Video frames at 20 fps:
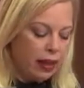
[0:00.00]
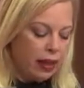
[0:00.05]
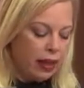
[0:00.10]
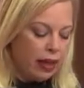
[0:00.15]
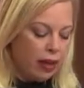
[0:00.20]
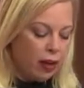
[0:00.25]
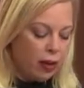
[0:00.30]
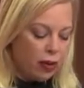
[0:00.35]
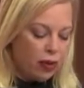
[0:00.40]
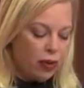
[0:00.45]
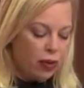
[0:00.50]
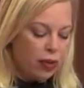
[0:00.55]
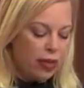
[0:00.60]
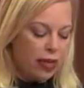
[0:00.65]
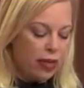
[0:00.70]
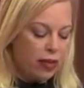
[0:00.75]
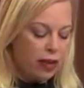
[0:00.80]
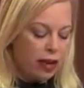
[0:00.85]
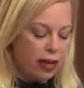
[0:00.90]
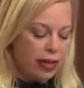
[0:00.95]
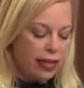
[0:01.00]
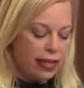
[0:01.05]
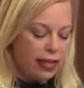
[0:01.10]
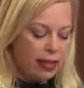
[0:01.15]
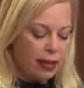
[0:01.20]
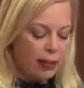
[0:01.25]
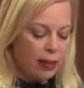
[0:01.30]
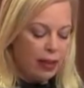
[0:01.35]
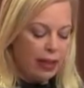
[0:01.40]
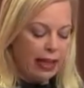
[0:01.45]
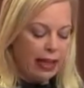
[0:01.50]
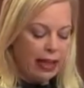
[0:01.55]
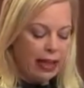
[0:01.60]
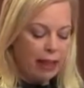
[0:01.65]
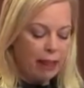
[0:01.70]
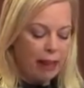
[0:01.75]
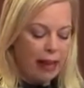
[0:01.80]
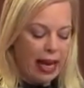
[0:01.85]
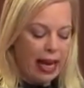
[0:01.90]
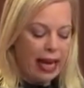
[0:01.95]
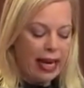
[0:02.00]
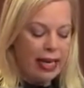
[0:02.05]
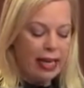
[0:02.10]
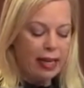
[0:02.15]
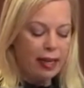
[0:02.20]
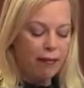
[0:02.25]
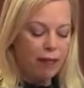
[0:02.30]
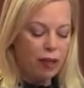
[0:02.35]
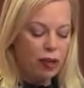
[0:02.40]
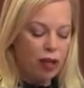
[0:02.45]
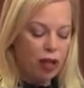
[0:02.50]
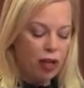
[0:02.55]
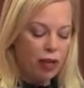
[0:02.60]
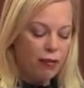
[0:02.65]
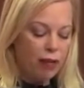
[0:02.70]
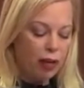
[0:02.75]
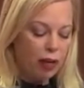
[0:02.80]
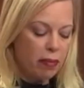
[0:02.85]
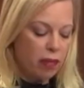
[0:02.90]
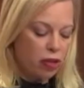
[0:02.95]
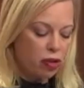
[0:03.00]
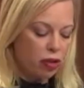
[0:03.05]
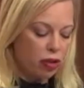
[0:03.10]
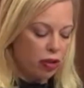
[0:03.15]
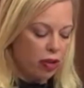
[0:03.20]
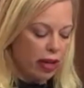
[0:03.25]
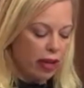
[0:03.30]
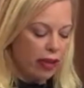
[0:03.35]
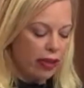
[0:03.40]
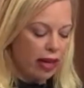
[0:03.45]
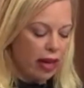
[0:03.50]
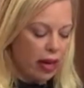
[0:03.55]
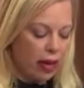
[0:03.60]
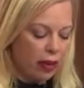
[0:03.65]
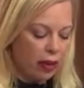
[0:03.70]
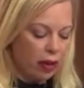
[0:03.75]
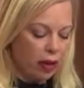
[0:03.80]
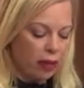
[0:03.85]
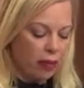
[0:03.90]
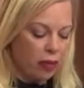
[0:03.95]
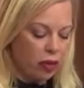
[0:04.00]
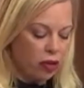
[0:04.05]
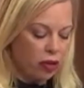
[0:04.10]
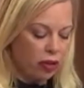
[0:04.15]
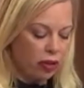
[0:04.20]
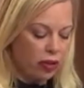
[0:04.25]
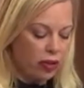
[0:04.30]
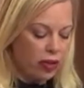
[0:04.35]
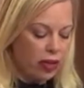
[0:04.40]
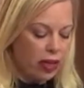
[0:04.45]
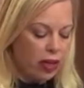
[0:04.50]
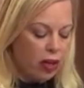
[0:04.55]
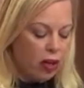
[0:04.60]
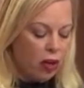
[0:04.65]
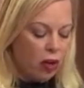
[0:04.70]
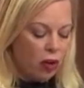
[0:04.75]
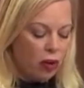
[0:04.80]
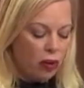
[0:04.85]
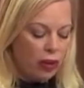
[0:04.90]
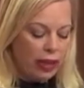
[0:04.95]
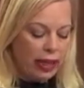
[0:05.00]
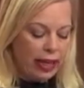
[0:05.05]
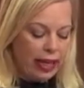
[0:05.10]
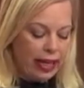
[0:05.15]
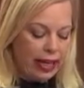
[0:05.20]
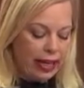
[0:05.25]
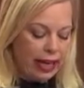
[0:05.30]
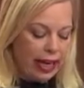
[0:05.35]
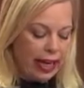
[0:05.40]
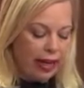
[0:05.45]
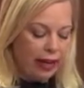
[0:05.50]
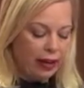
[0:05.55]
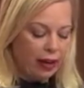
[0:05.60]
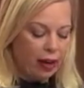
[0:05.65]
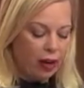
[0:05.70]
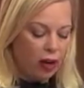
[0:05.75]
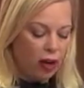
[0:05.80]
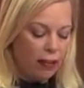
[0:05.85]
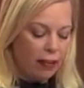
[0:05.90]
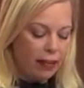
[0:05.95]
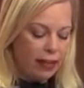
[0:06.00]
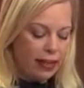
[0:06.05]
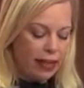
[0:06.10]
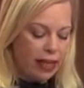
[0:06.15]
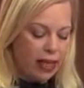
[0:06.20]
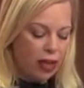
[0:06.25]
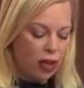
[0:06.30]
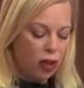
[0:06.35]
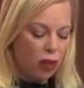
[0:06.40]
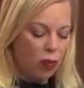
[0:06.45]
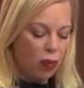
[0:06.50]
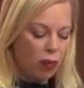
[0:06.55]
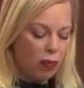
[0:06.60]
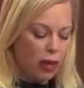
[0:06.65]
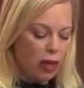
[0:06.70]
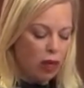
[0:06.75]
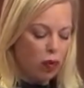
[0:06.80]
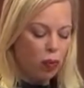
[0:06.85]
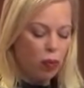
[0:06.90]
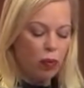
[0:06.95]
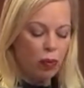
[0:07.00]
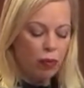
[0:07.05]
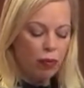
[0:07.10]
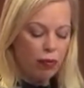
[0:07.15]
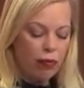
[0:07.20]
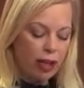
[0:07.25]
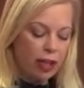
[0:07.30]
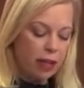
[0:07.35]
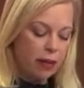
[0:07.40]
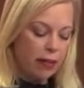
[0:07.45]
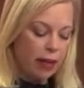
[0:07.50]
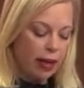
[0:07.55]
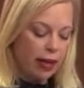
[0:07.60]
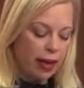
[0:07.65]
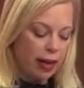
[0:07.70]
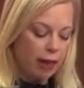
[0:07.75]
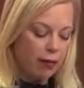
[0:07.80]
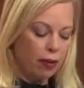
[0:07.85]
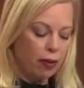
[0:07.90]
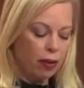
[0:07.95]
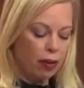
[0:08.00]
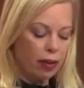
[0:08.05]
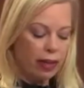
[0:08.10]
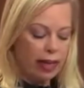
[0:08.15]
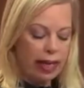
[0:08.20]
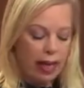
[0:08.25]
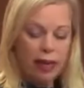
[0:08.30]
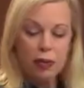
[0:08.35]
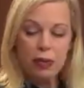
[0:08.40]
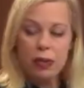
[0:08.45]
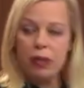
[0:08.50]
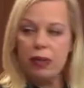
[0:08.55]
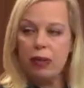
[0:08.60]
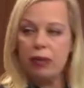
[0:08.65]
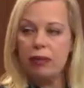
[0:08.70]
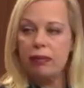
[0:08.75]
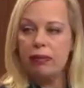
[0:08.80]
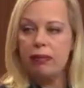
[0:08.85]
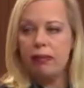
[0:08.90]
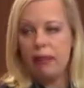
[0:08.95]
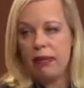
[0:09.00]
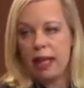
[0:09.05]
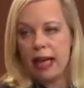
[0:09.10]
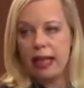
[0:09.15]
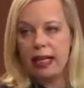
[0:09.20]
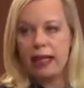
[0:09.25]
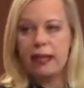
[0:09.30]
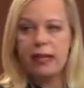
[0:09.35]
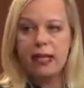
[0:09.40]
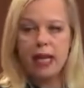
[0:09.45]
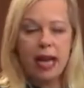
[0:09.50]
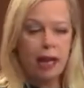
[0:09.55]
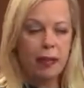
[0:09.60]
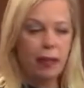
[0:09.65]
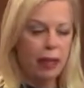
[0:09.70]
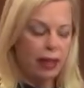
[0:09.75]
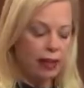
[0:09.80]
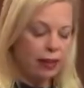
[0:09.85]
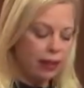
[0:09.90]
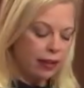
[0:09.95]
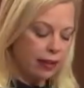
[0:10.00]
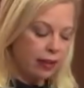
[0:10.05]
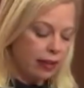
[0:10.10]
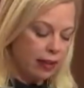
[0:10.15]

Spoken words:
It also does not stipulate the pay of the chief commissioner and the other commissioners, only indicating the compensation will be, quote, fixed by the governor and council, that is, cabinet.